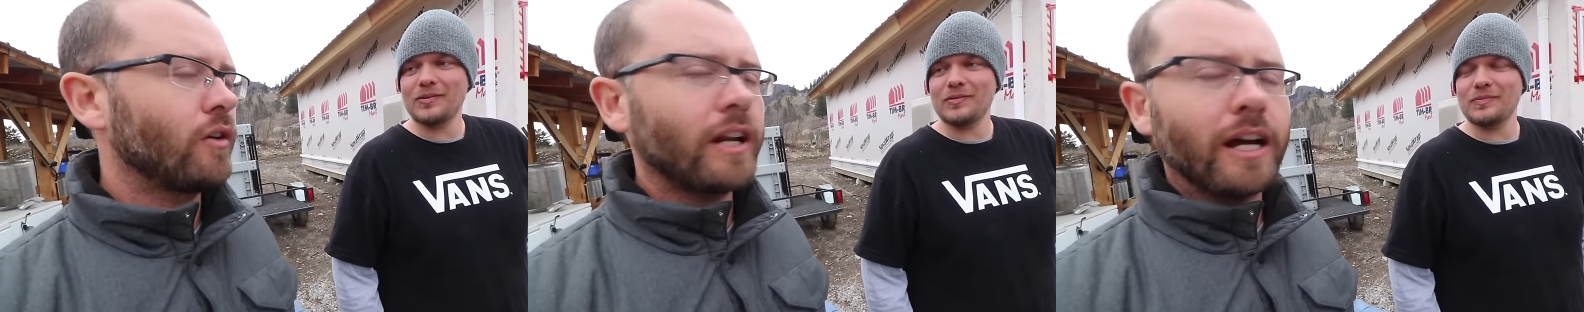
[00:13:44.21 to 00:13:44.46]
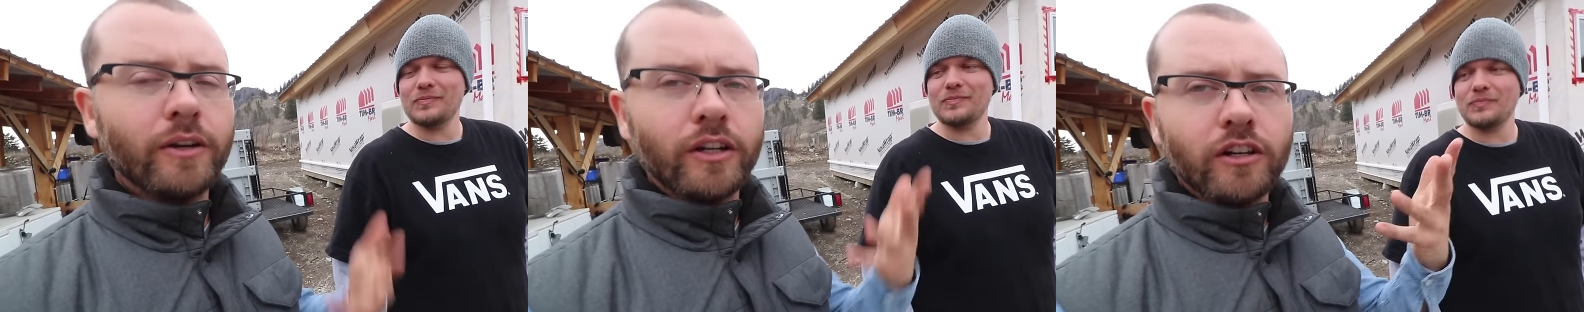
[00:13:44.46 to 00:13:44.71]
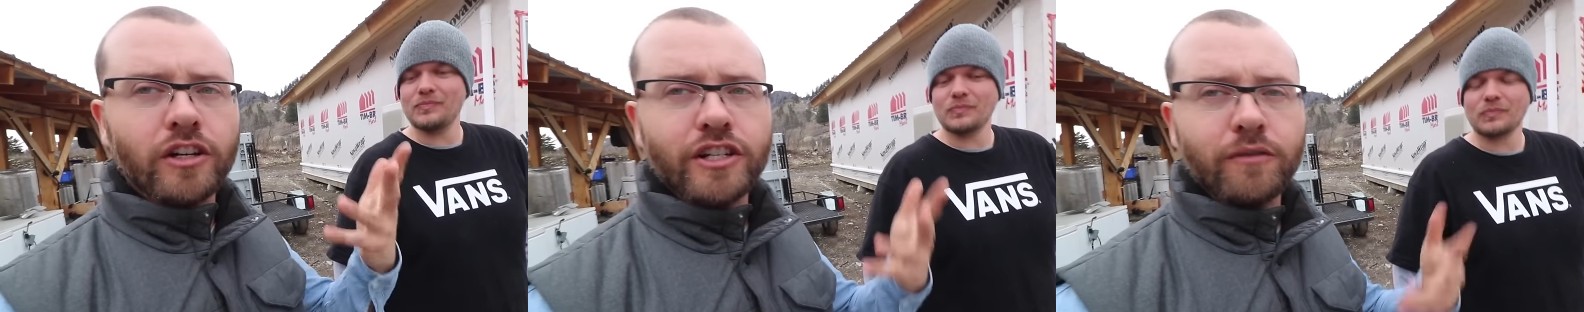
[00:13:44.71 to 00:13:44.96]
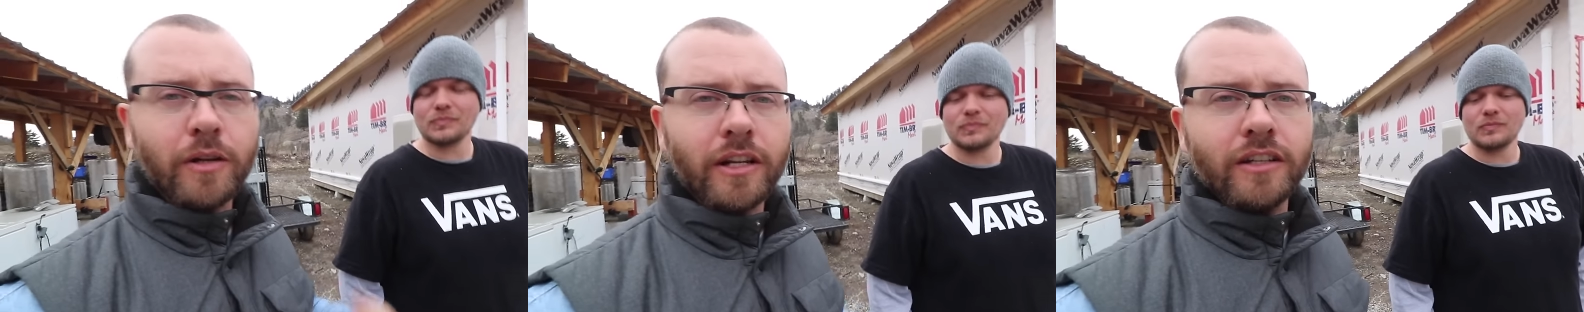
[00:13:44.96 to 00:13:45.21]
Speaker 1: and I would encourage
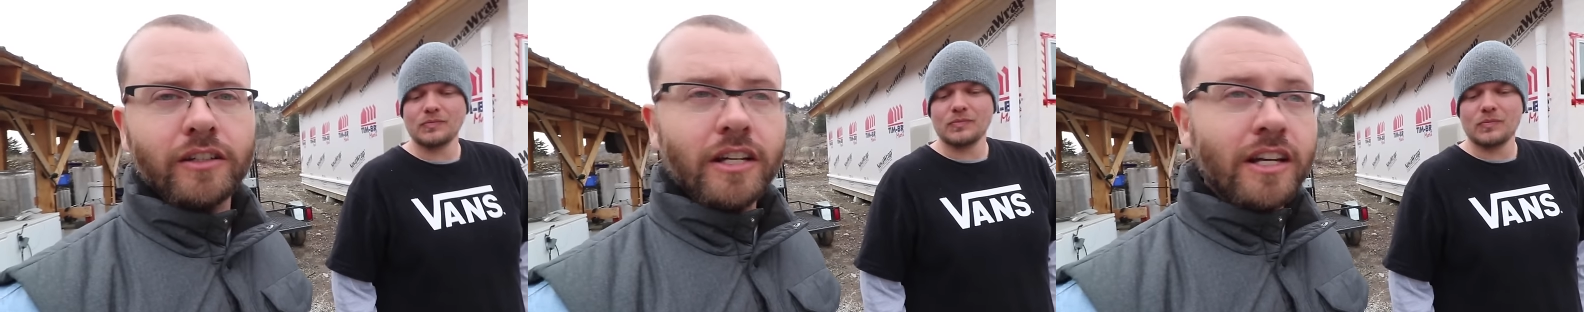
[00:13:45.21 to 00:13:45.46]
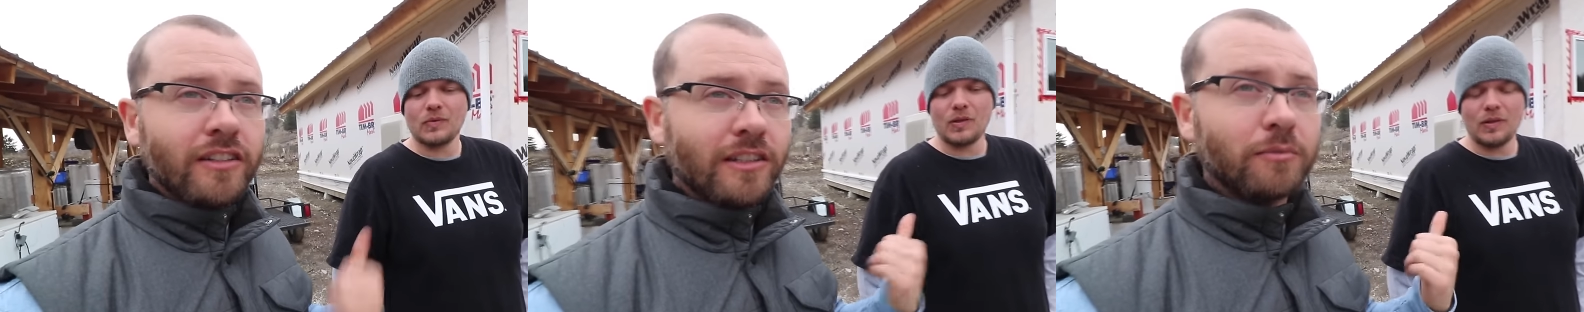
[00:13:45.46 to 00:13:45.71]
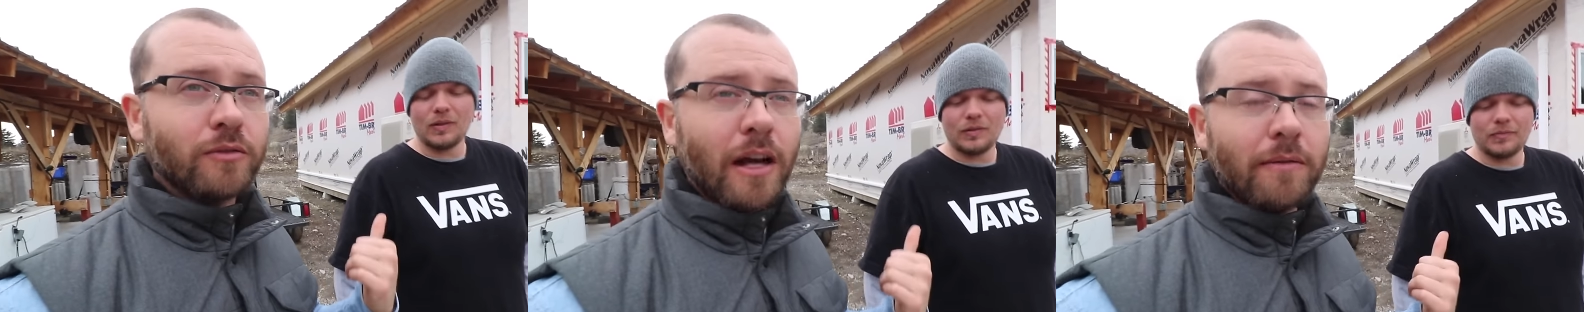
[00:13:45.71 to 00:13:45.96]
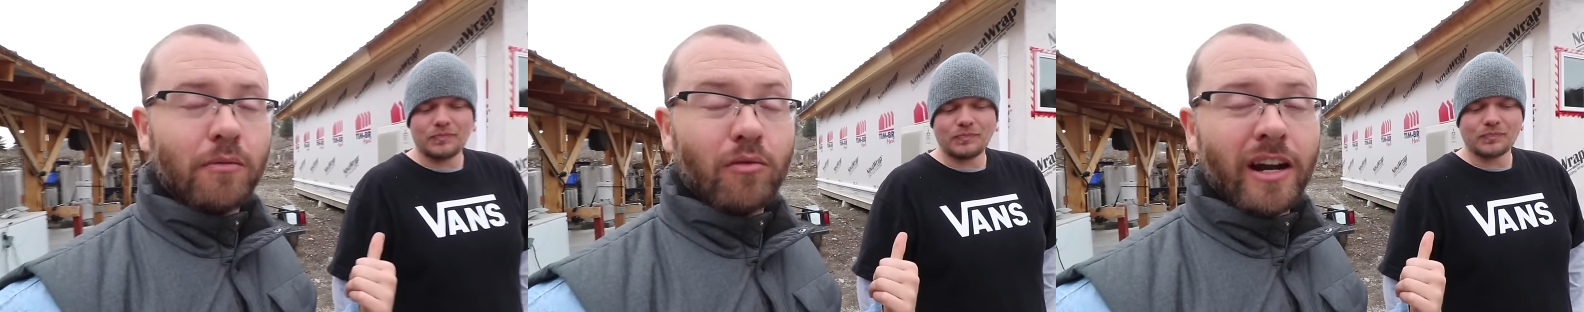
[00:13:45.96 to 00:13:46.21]
everybody to
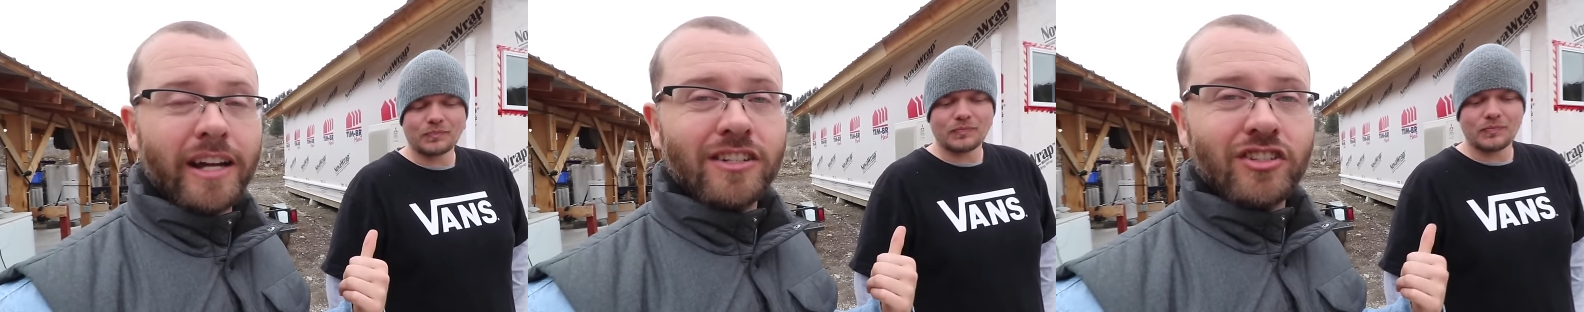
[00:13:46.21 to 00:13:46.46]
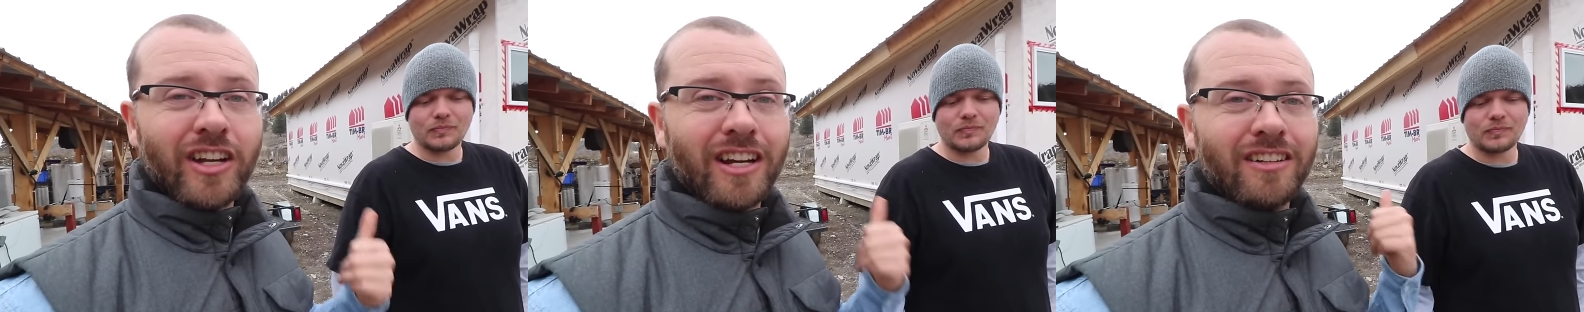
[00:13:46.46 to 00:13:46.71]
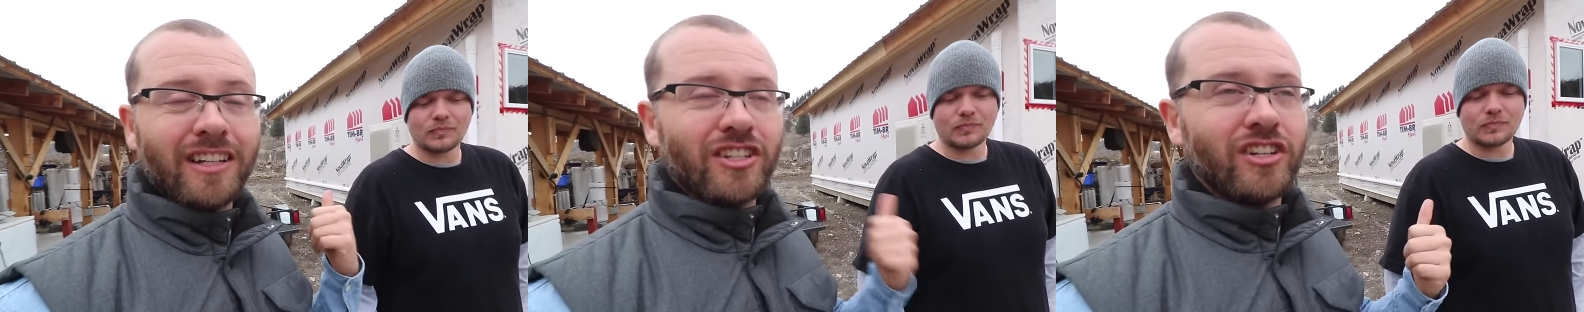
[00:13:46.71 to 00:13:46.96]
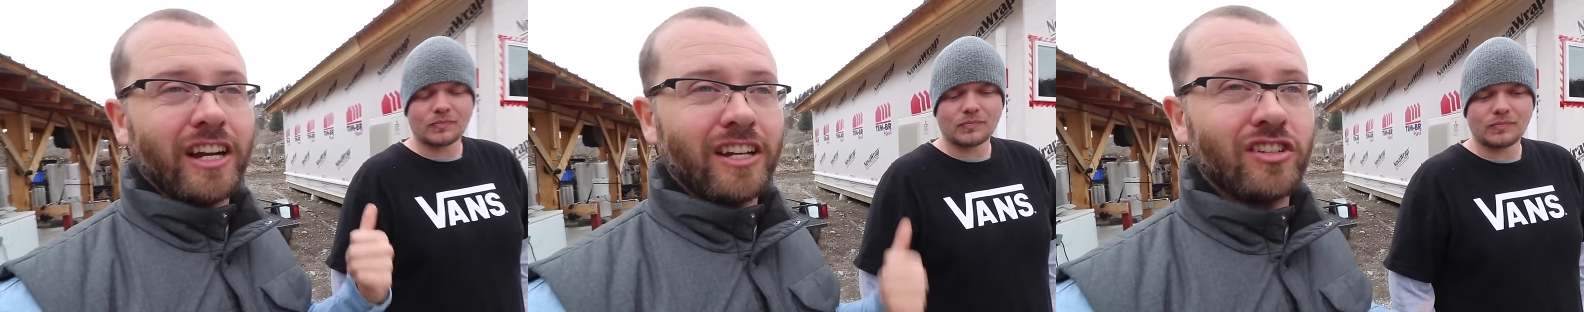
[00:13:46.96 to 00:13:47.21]
subscribe to Brian's channel and
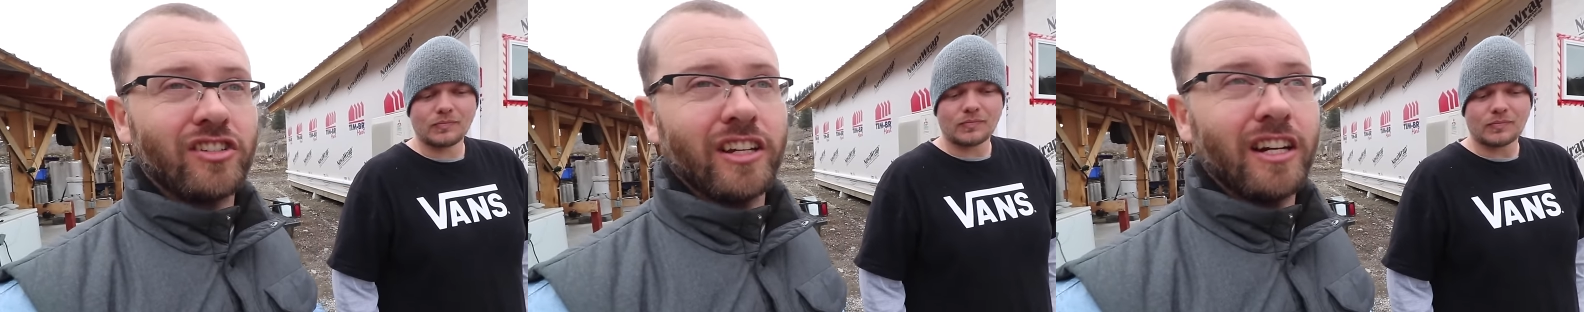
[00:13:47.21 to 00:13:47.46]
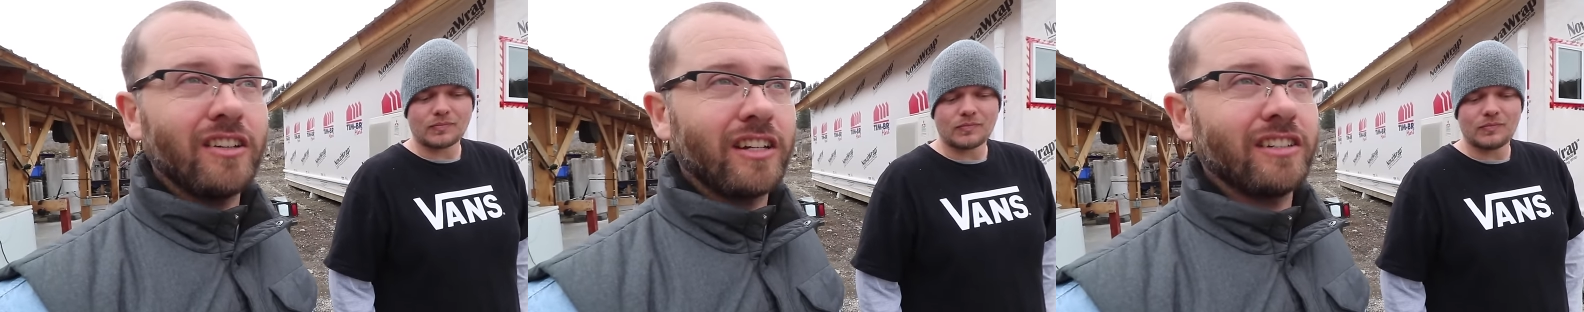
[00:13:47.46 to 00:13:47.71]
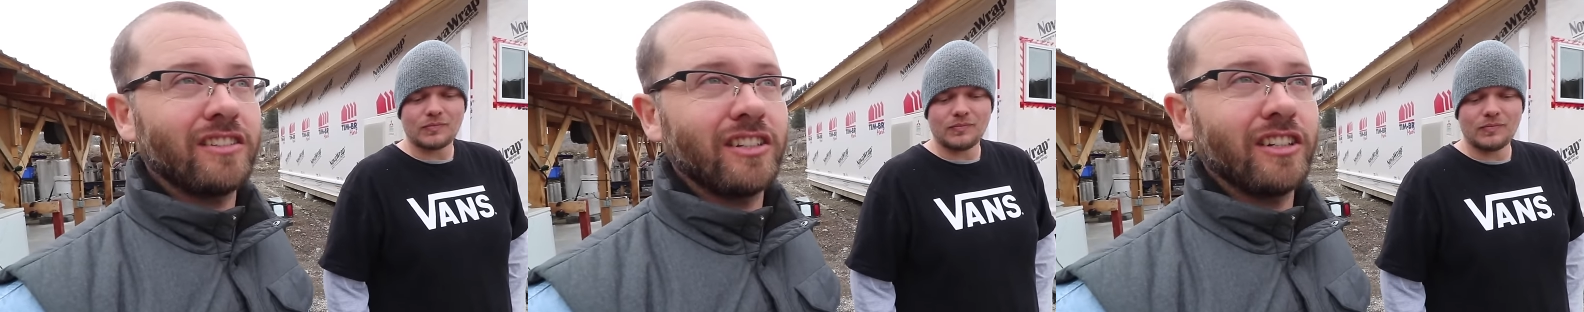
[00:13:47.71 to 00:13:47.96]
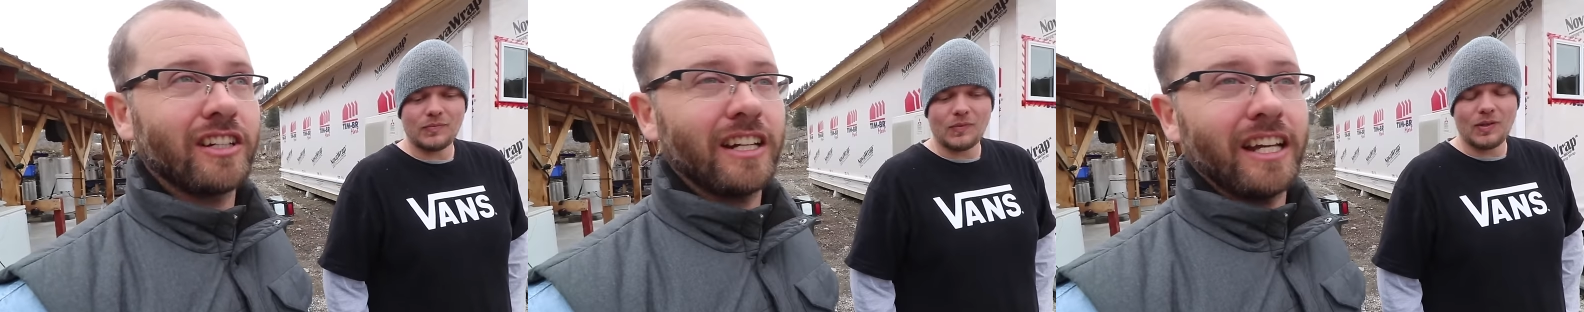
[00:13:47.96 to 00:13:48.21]
check his shit out, because
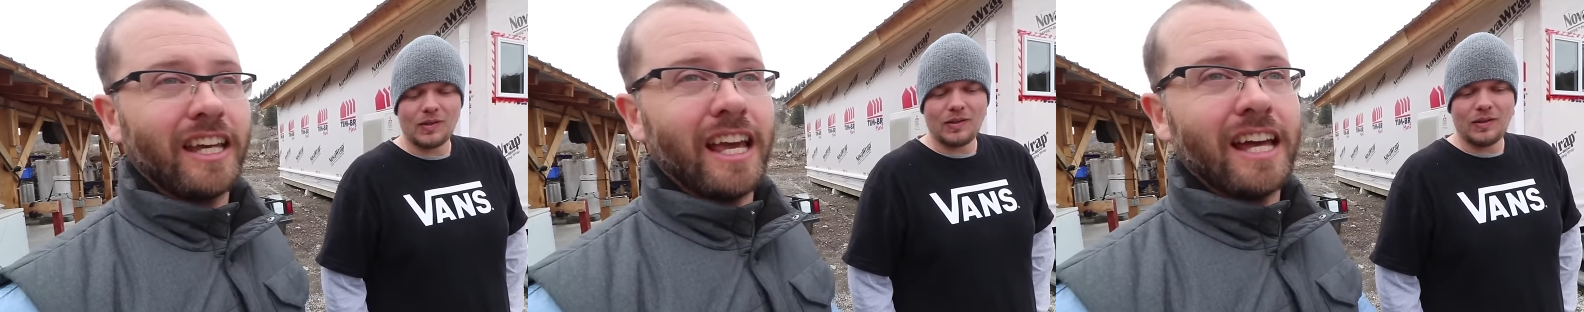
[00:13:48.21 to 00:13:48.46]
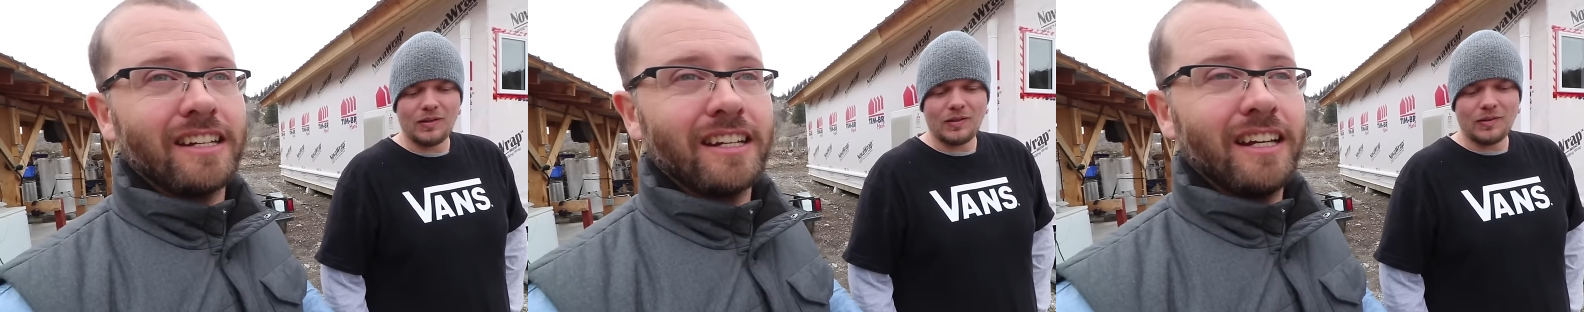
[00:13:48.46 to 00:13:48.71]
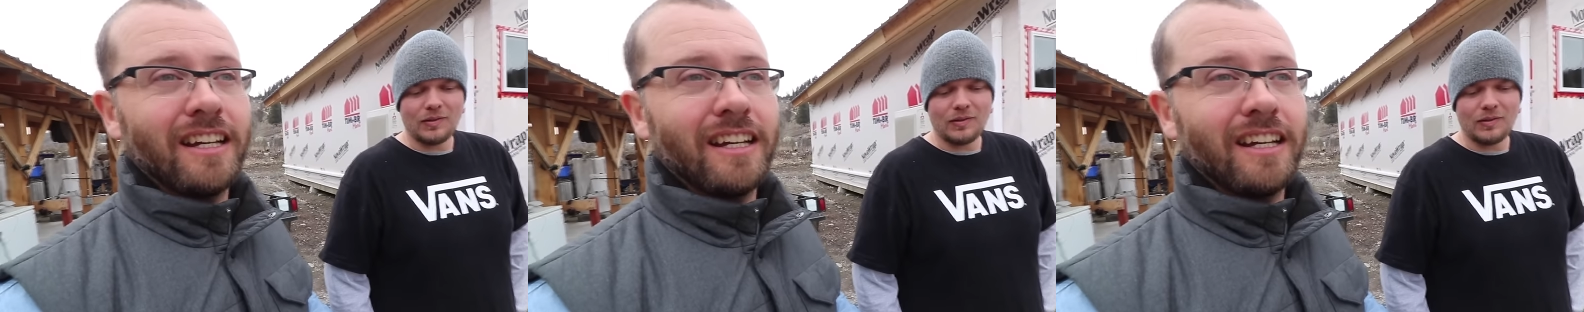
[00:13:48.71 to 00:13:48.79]
you're gonna get